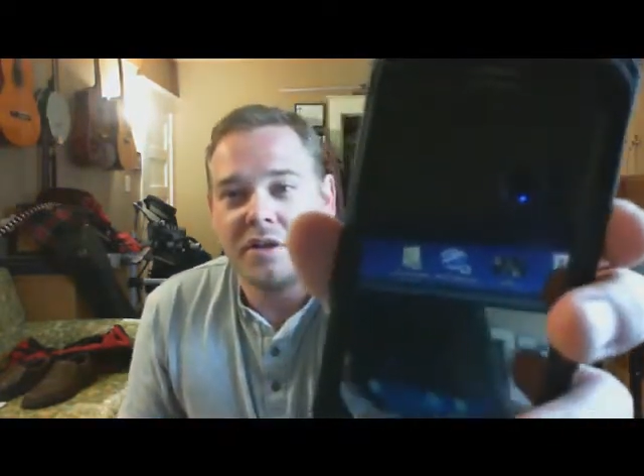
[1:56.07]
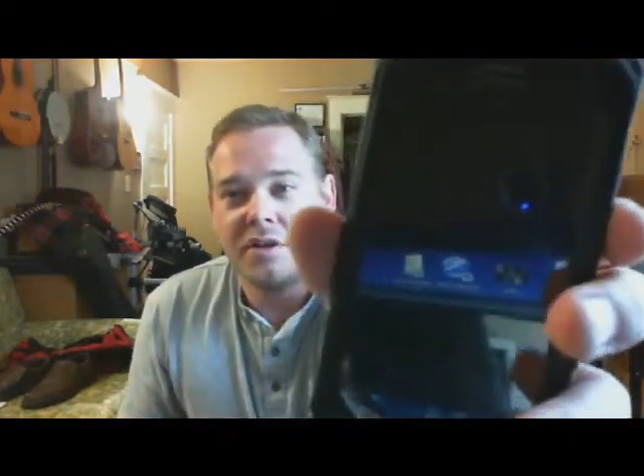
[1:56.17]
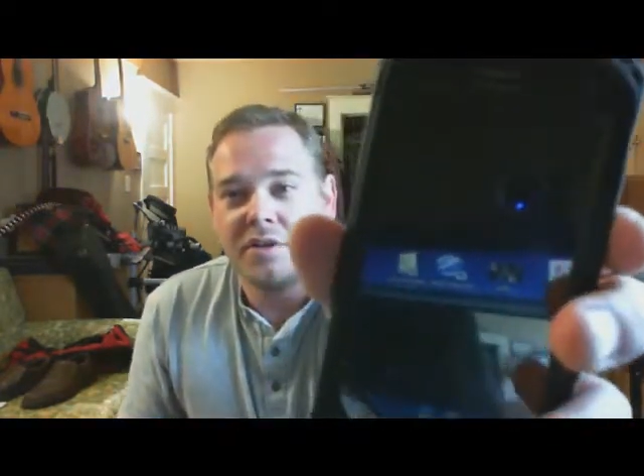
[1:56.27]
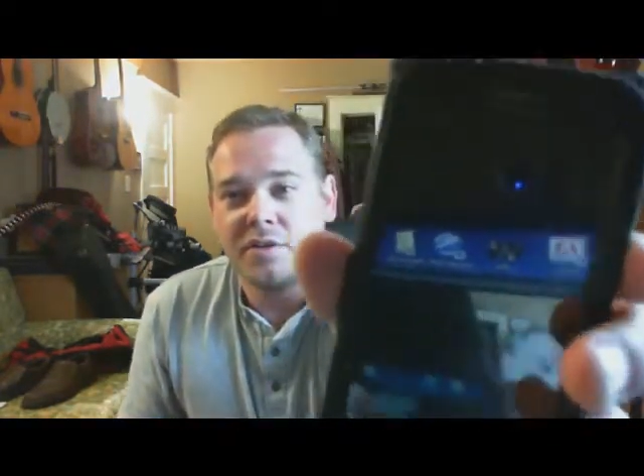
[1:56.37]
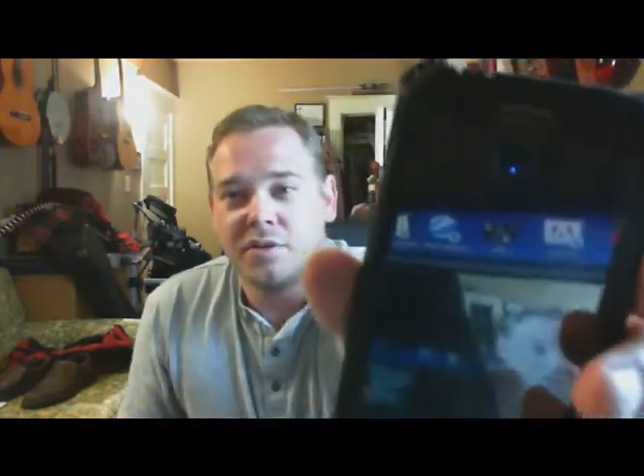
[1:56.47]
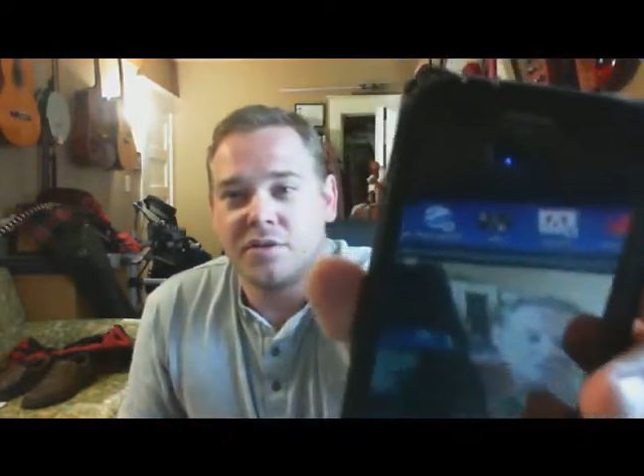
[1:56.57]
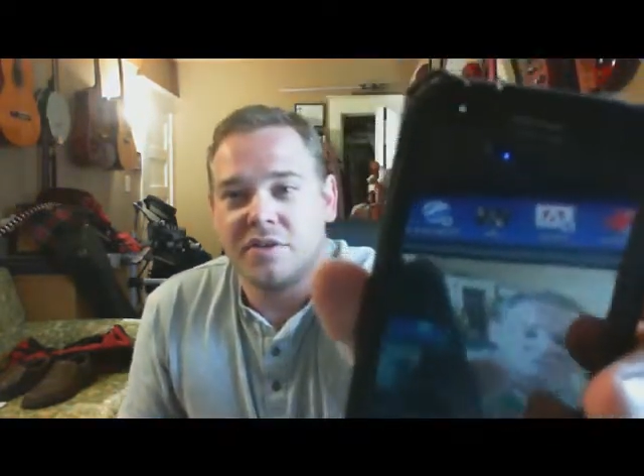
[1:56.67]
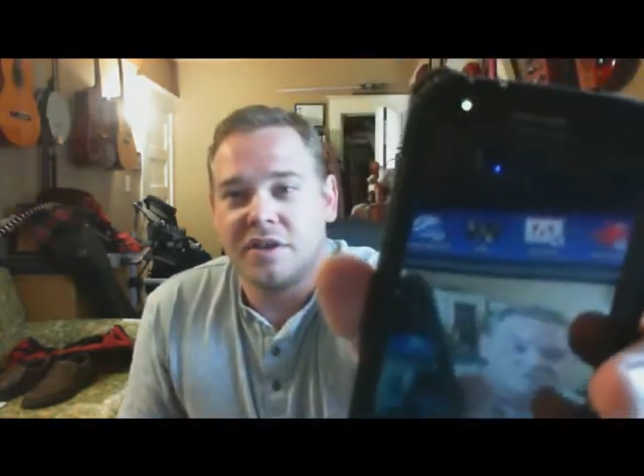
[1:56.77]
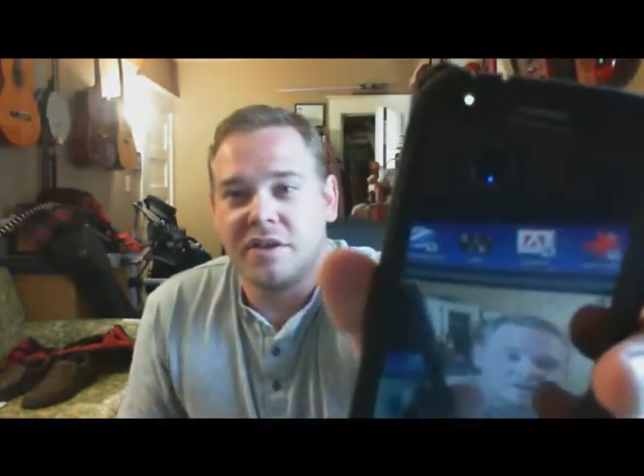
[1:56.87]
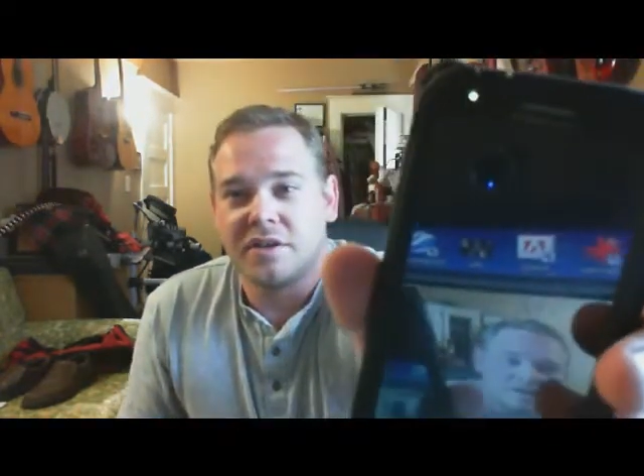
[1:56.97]
you
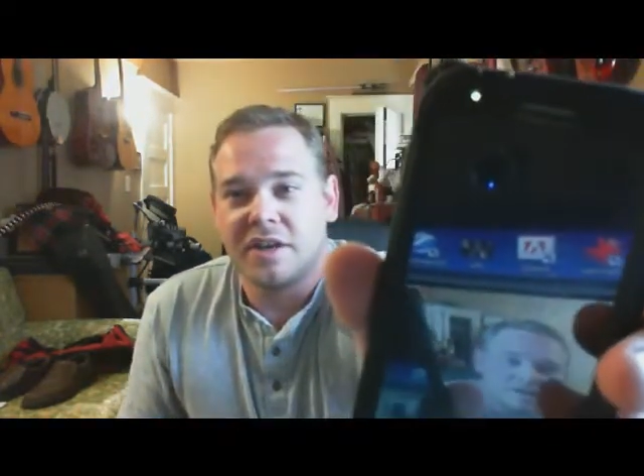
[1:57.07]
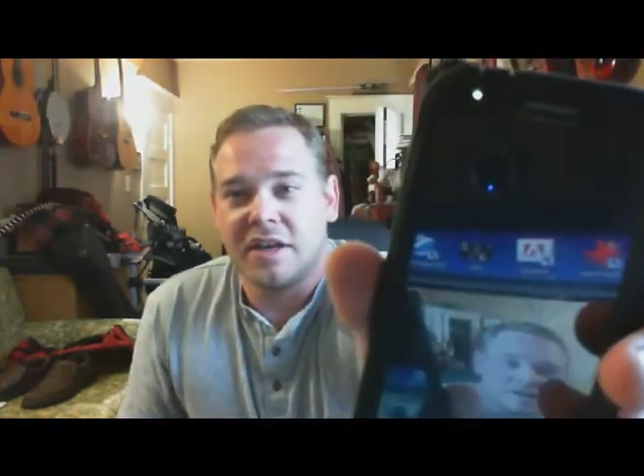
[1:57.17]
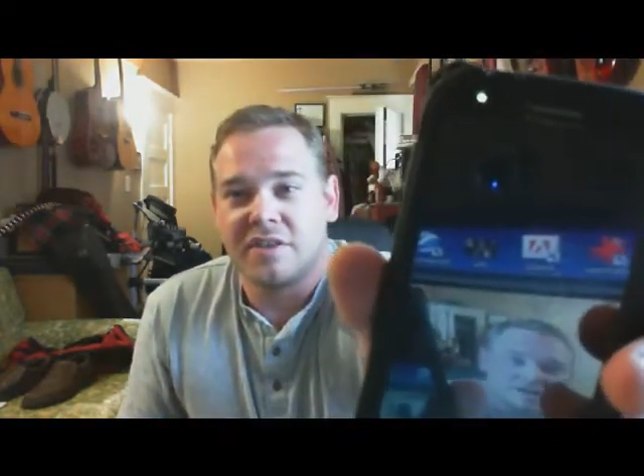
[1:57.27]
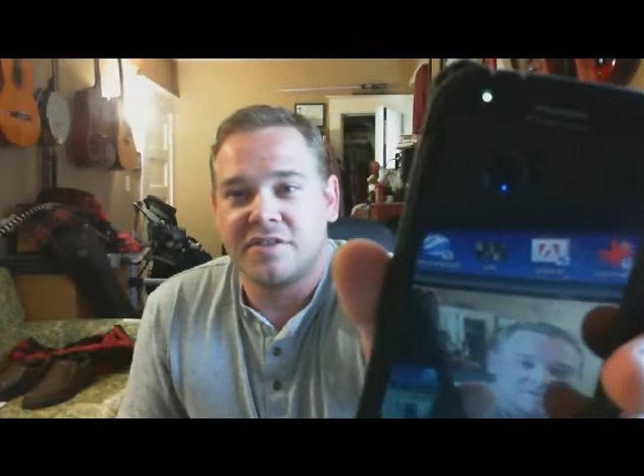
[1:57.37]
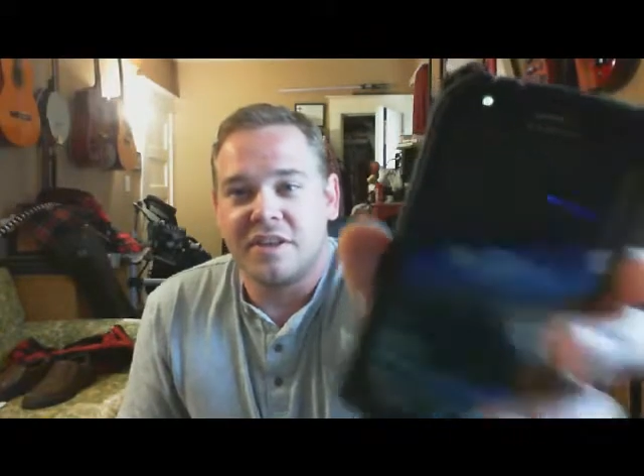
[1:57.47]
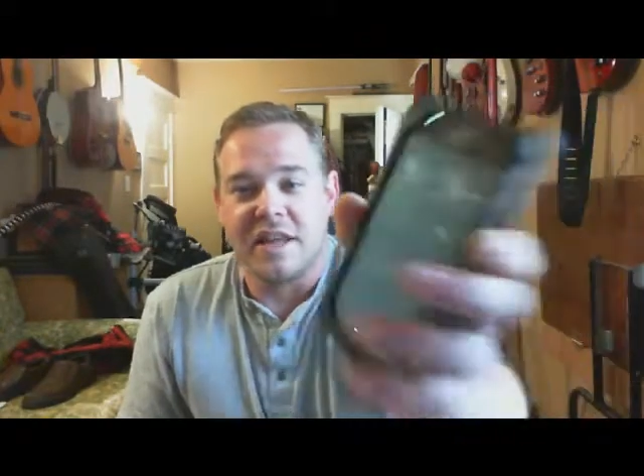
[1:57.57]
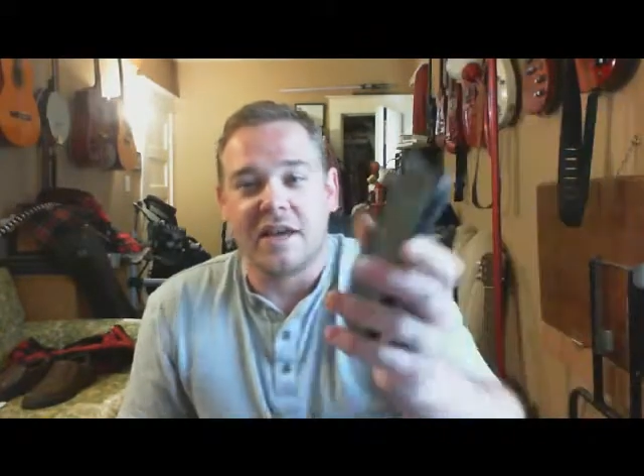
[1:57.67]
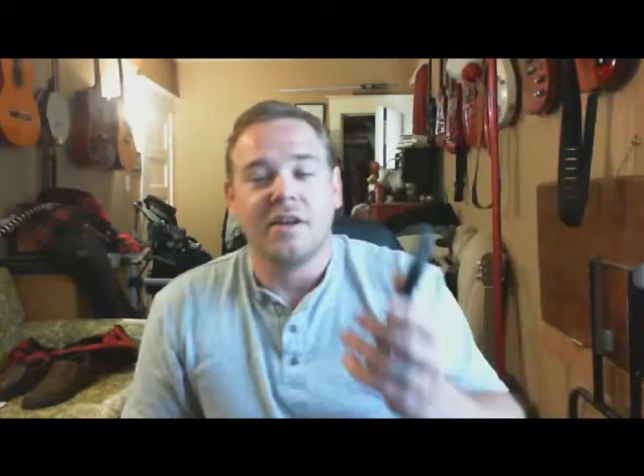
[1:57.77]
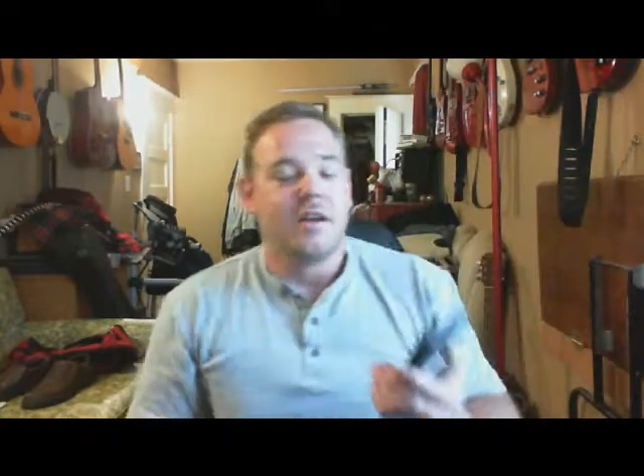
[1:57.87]
still can't see that.